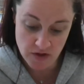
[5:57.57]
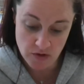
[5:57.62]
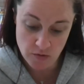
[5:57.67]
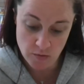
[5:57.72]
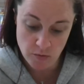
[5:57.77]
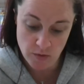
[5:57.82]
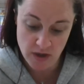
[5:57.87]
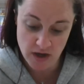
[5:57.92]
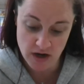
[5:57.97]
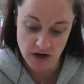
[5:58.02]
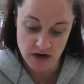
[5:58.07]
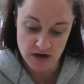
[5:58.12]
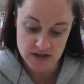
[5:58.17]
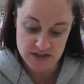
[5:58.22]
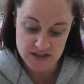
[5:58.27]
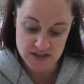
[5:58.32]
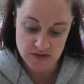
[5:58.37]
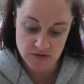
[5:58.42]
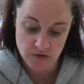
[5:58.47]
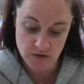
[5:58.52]
we are
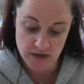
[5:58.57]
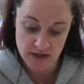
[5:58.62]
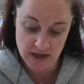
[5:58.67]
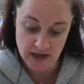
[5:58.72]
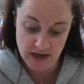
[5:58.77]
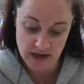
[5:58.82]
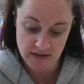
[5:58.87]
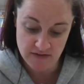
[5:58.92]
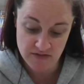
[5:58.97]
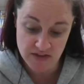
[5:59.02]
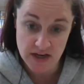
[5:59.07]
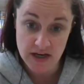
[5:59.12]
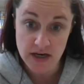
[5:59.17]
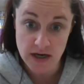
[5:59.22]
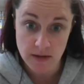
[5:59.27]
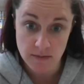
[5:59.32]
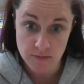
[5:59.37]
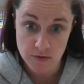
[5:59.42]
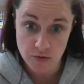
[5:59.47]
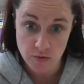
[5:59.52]
still going to have the
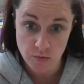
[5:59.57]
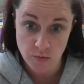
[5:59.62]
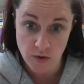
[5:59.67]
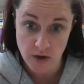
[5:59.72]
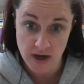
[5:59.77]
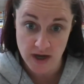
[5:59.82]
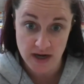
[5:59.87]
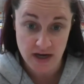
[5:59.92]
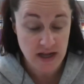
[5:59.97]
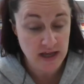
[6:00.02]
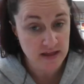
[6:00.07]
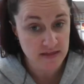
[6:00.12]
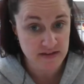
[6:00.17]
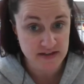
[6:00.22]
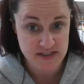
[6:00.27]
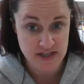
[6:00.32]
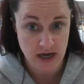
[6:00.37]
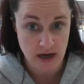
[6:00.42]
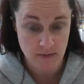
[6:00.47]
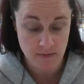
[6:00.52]
number 1 in the
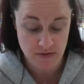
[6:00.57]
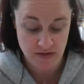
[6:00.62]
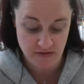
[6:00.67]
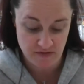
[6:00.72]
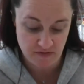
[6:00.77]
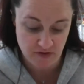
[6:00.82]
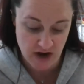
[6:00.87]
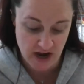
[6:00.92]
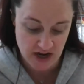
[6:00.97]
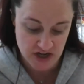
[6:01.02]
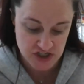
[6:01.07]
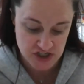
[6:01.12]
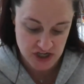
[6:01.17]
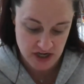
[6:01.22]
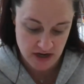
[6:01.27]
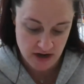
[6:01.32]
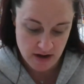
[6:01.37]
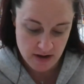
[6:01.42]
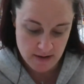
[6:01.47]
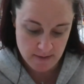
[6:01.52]
top of the fraction
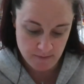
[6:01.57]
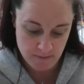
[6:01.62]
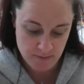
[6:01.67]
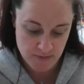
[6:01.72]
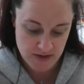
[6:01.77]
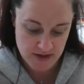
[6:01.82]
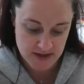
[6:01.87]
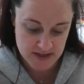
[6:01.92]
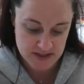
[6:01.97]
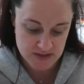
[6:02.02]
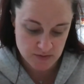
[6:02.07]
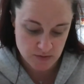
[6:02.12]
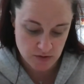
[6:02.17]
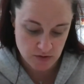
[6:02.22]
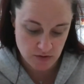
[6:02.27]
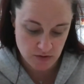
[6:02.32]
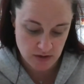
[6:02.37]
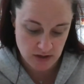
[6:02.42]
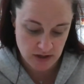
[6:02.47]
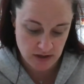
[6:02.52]
because we're
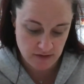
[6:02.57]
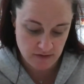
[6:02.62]
looking